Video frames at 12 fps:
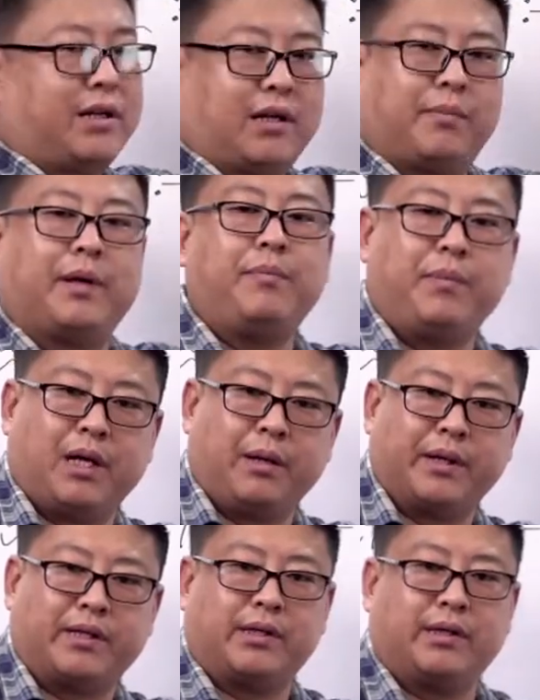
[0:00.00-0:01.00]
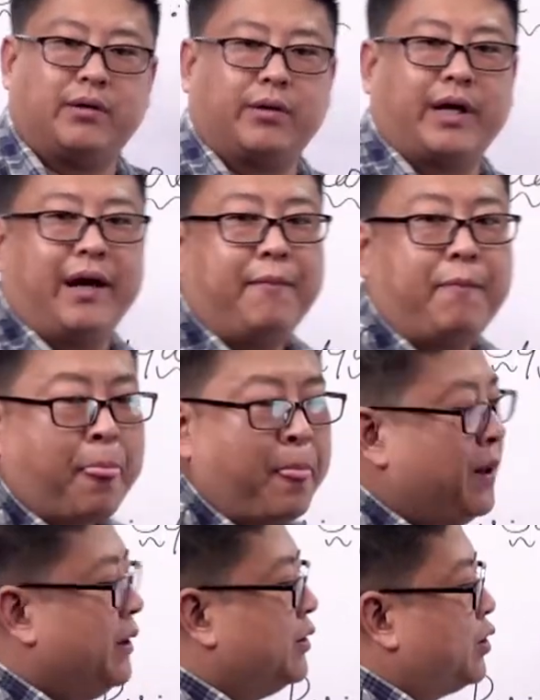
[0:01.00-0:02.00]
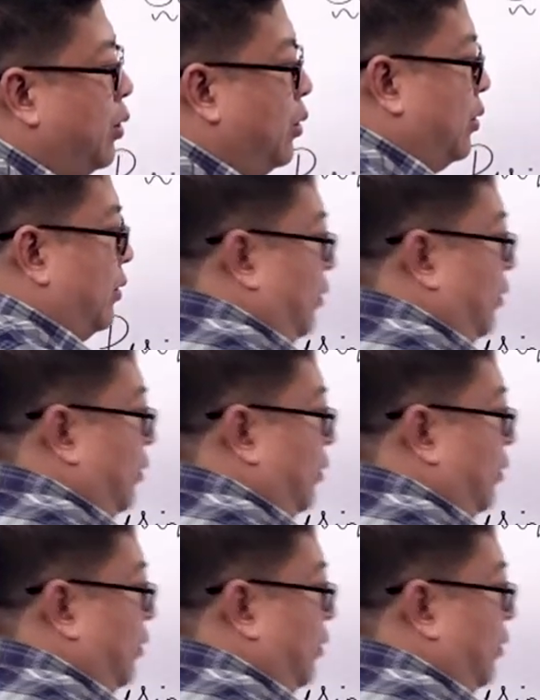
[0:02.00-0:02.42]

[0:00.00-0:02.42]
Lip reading: it'll be millimeter, okay? So